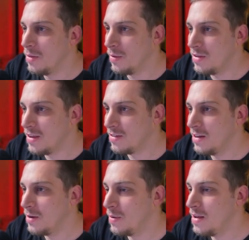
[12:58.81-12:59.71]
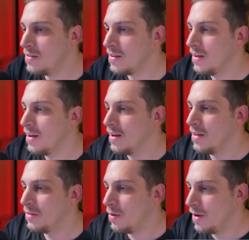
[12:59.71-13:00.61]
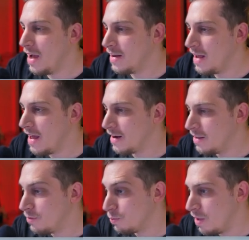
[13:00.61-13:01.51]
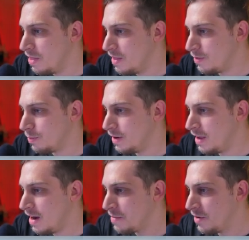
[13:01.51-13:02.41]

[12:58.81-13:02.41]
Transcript: 360 degrees. Let's go ahead and let's run this one again.